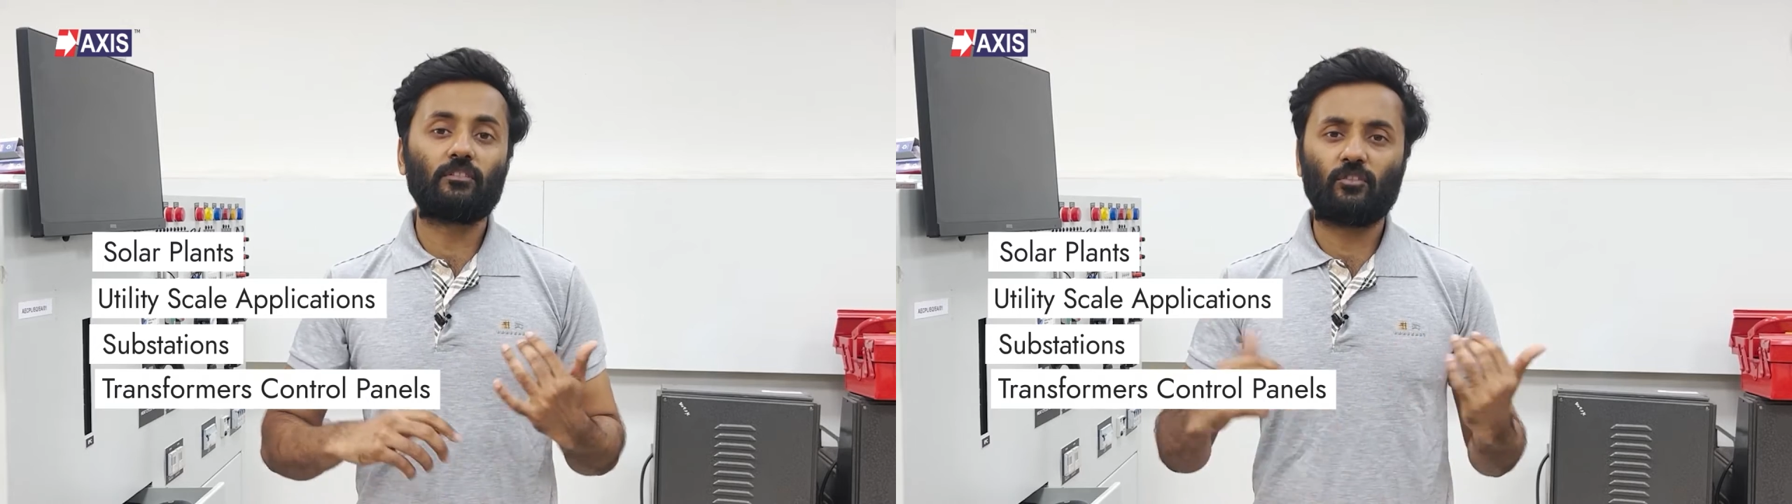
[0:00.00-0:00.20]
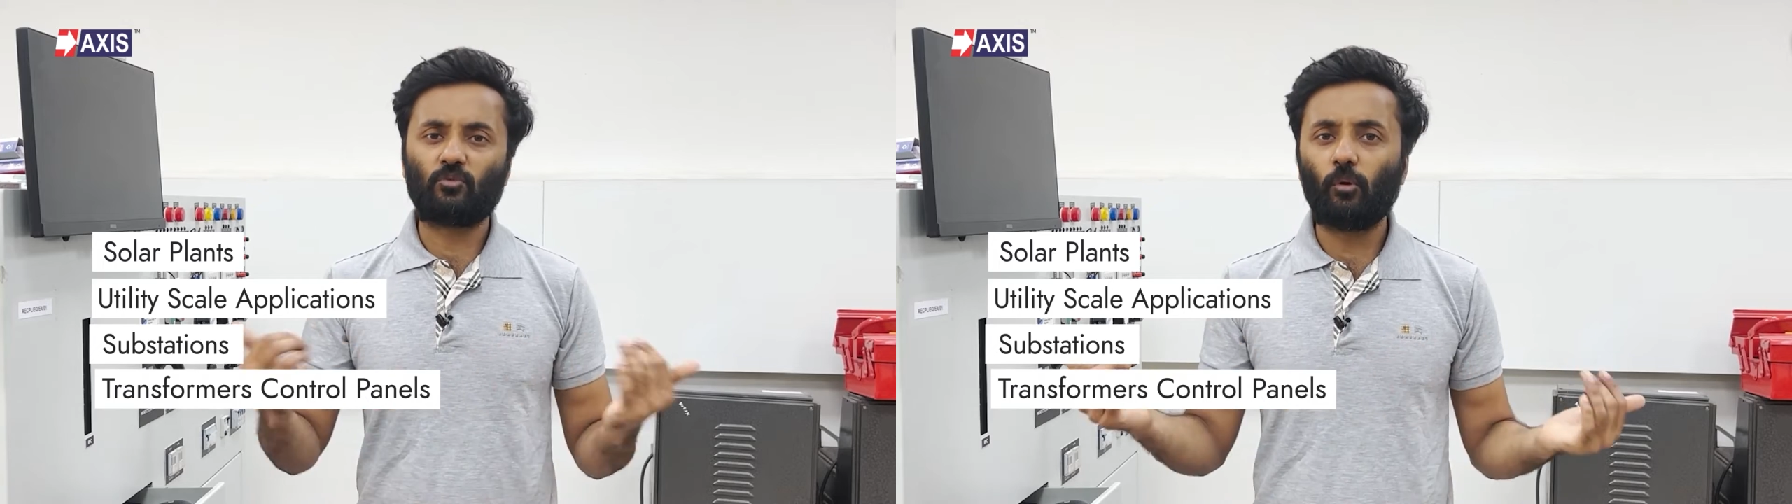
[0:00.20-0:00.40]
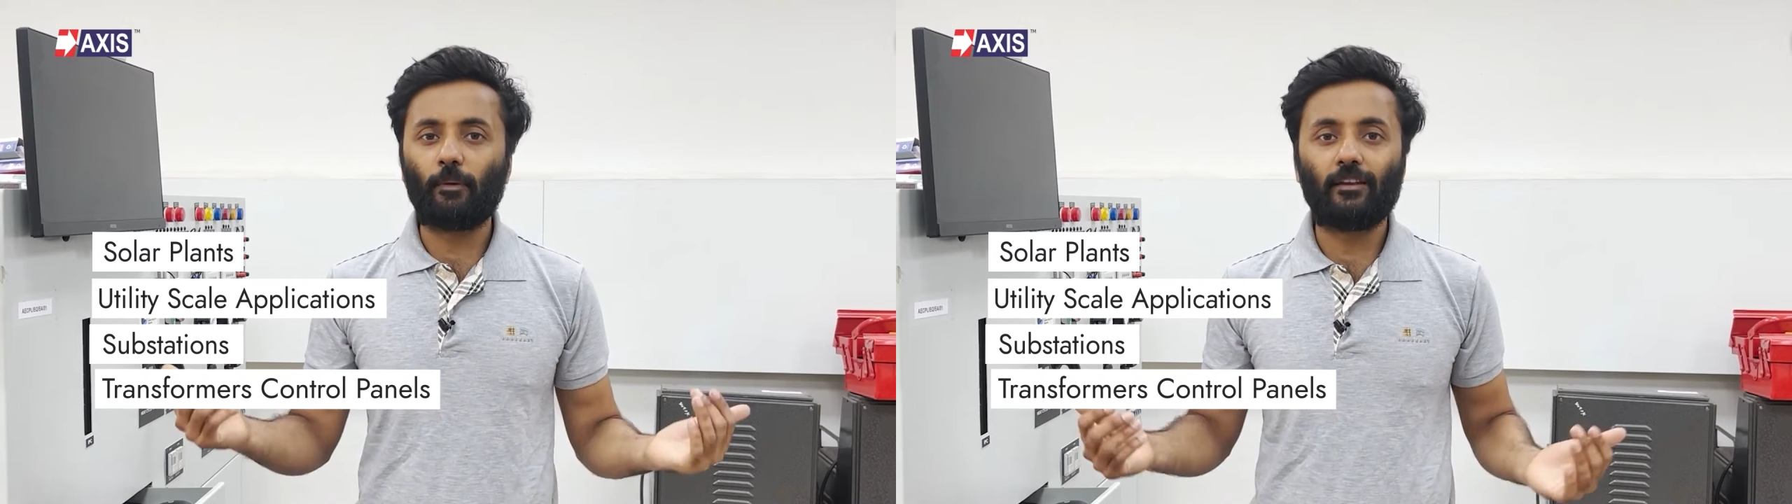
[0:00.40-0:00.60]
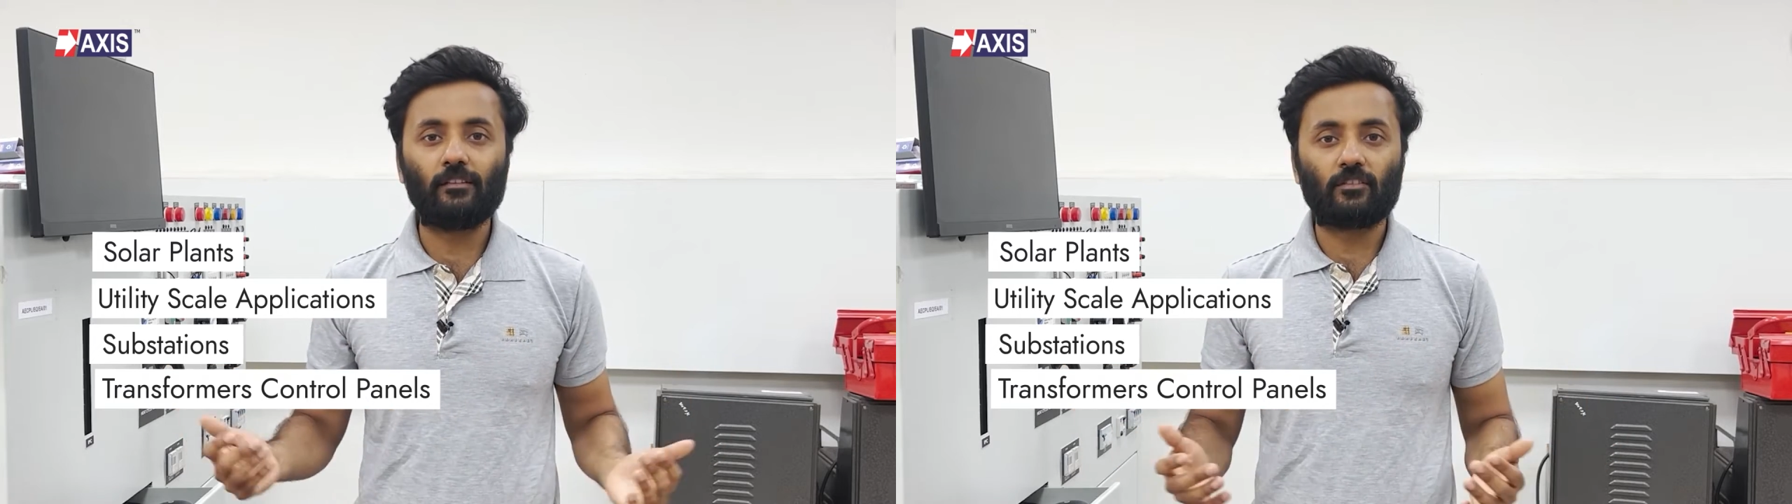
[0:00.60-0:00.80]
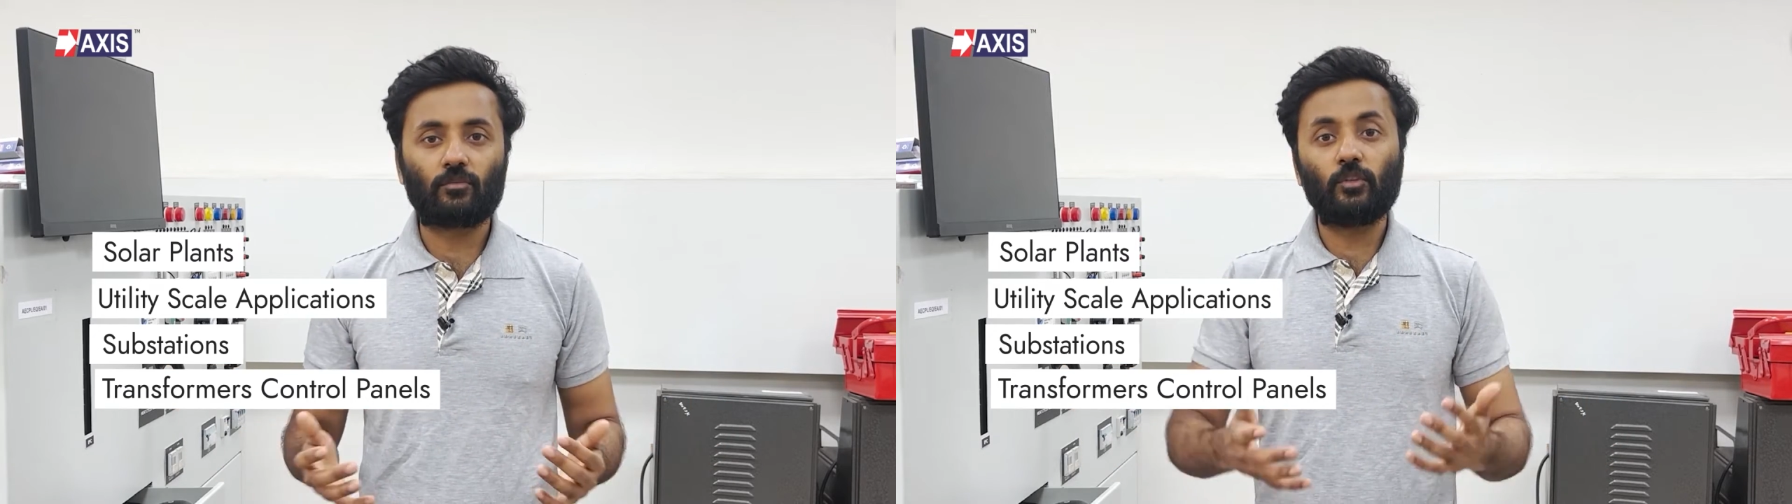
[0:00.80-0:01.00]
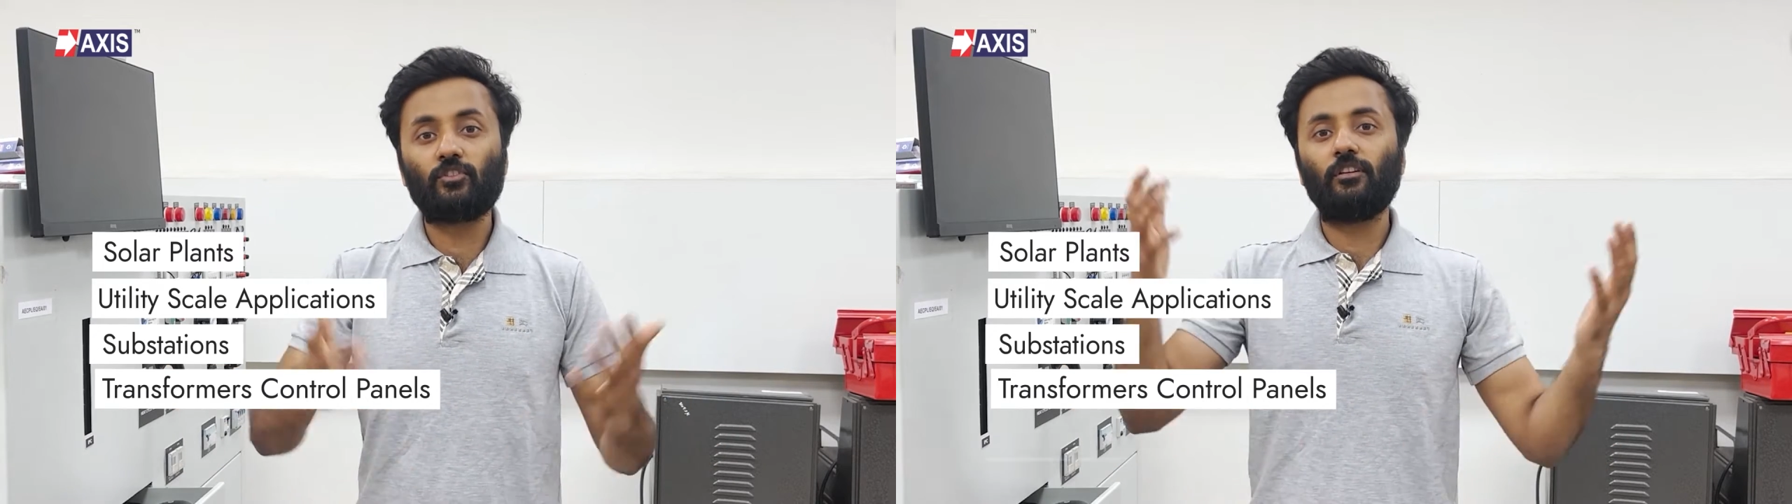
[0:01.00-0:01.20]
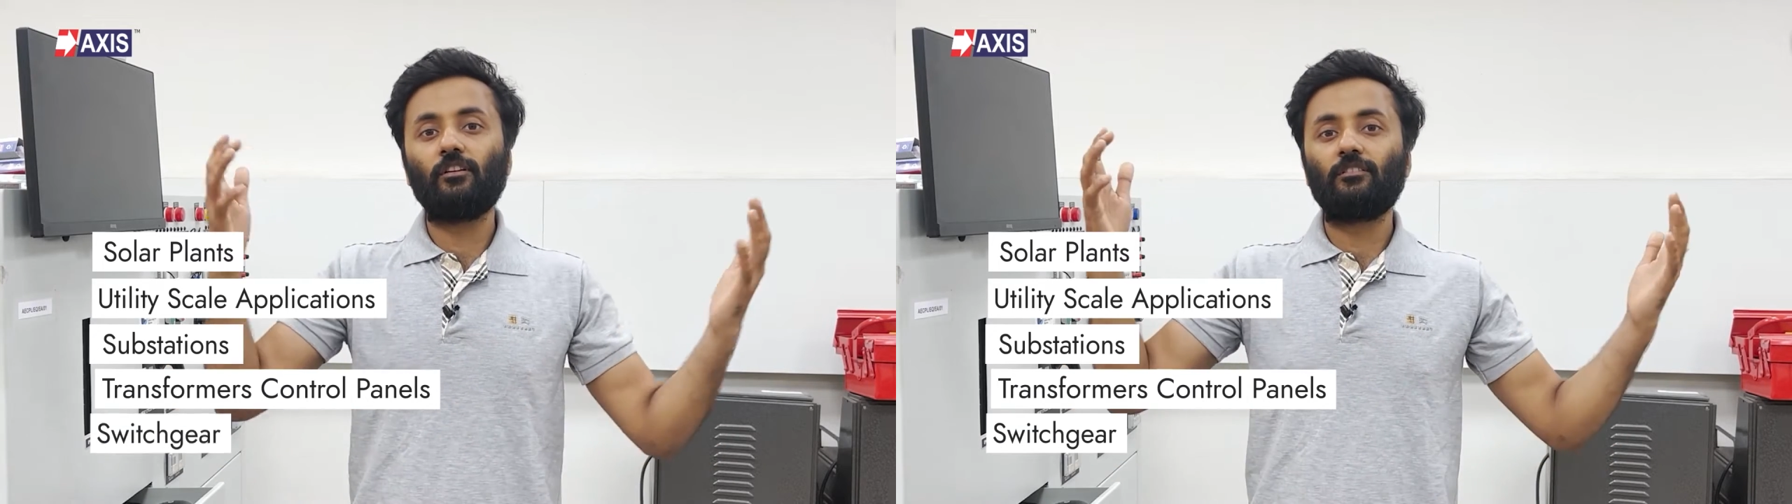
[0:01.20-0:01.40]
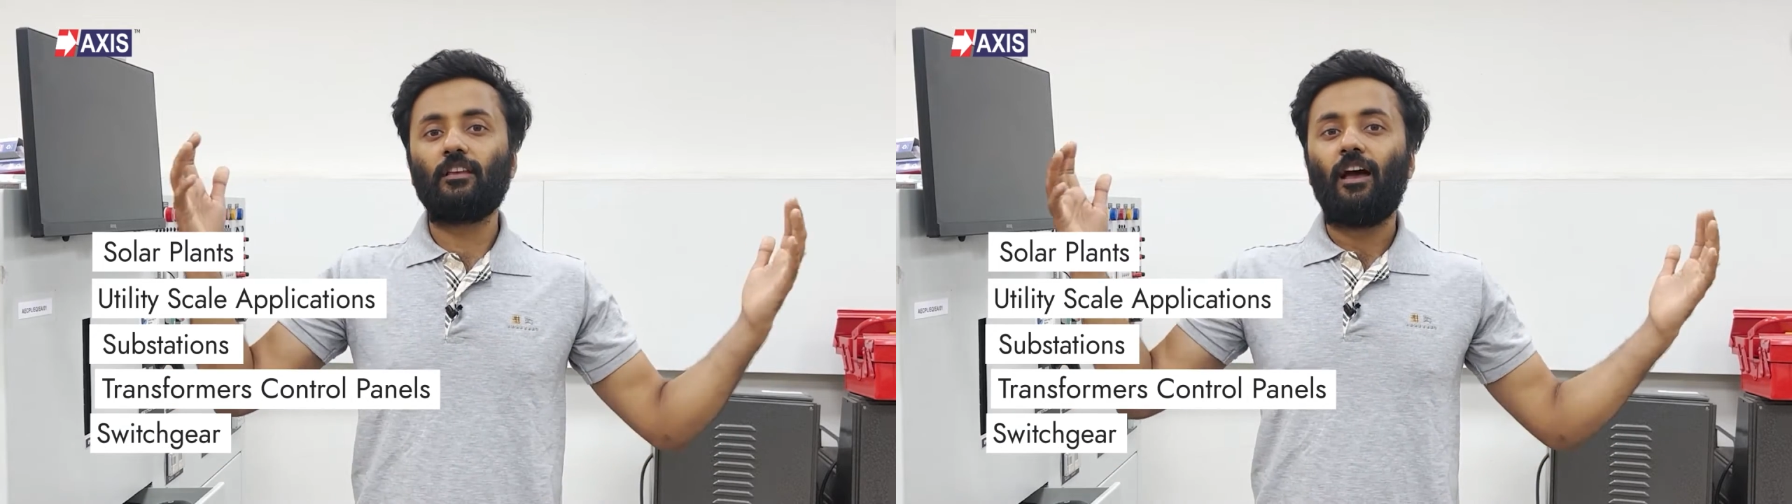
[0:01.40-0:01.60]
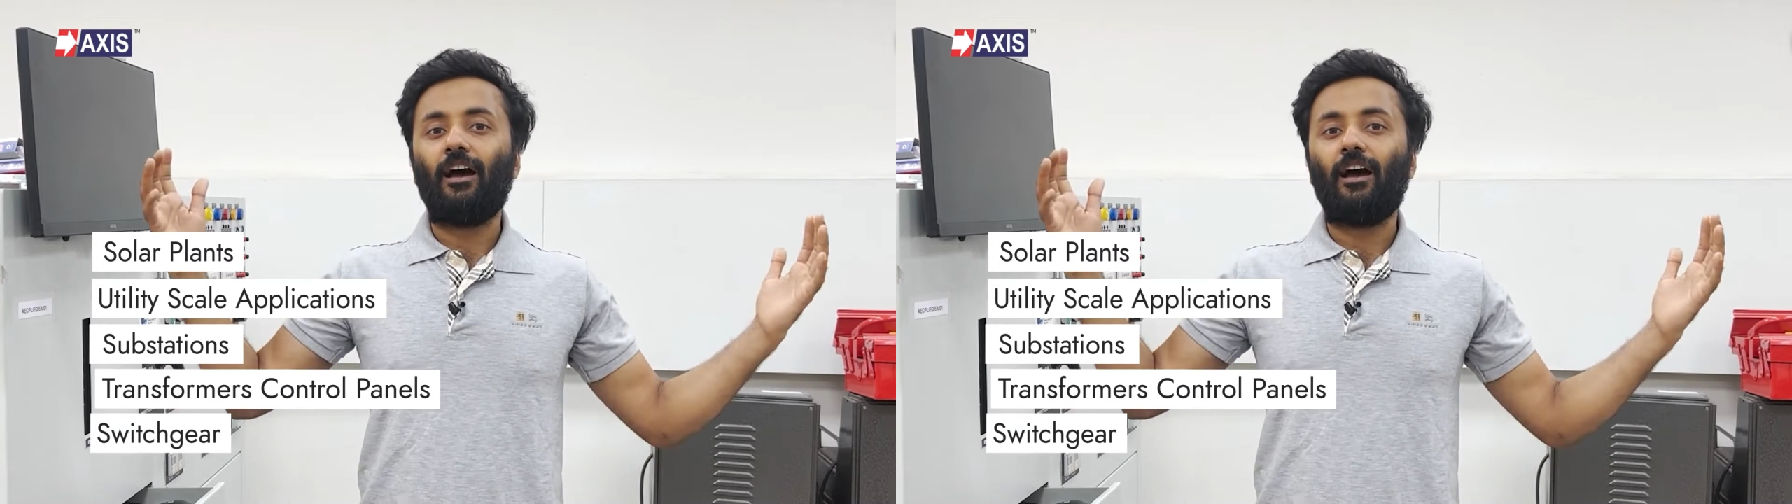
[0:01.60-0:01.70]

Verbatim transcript: control panels, switchgears,